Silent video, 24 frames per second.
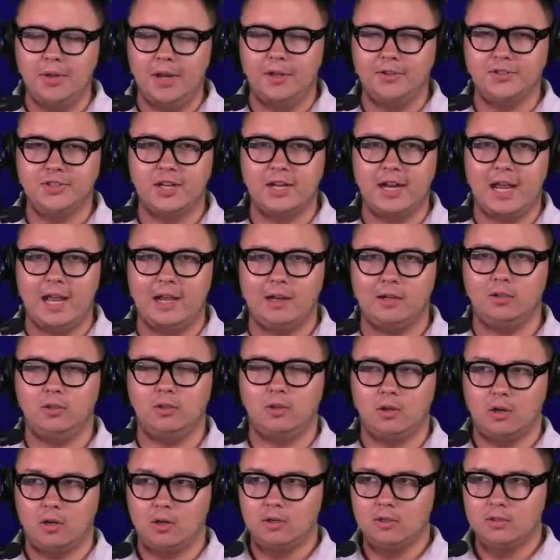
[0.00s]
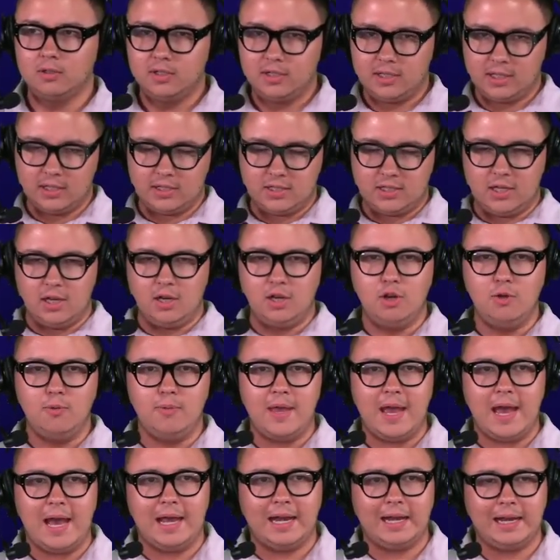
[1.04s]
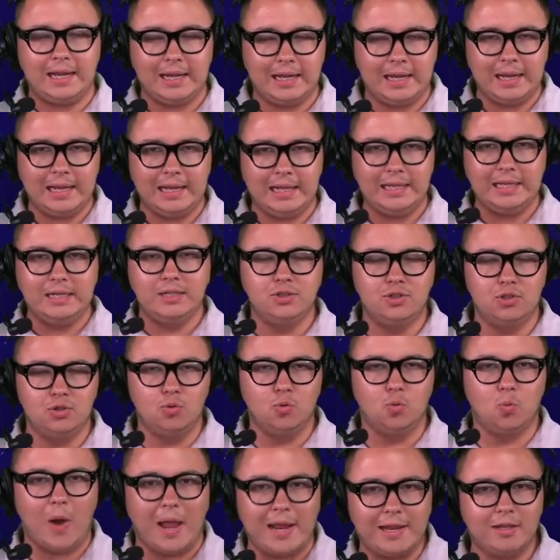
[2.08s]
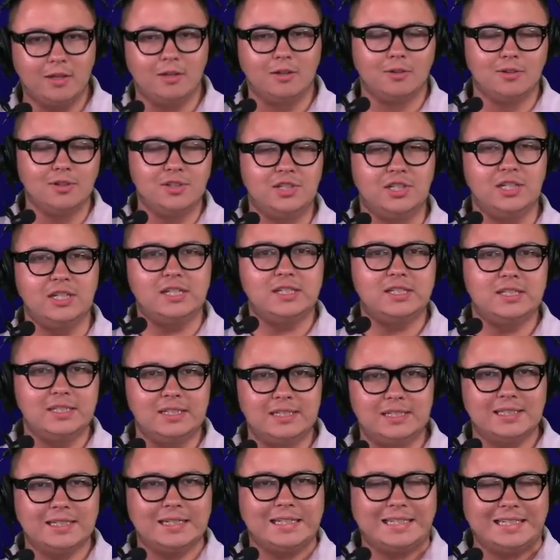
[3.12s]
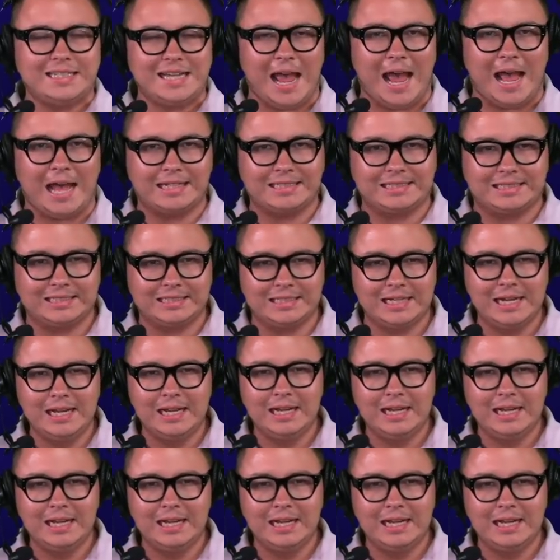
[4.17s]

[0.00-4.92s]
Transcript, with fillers: Nelson Agholor continue that into regular season success?